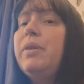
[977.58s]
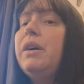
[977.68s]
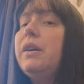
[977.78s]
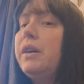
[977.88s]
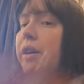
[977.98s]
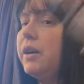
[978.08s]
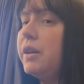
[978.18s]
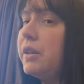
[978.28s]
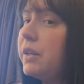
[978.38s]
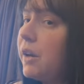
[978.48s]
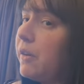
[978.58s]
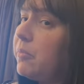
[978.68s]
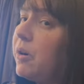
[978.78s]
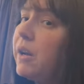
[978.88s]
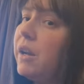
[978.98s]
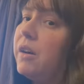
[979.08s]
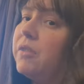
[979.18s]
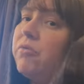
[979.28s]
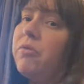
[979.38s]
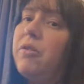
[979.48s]
But knowing my
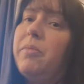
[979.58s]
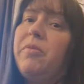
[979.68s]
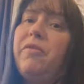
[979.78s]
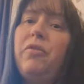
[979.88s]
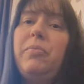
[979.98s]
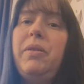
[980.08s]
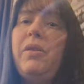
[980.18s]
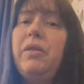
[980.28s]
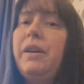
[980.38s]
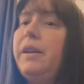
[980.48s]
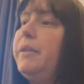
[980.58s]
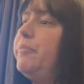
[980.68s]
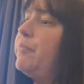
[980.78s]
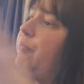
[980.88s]
luck, right before a party,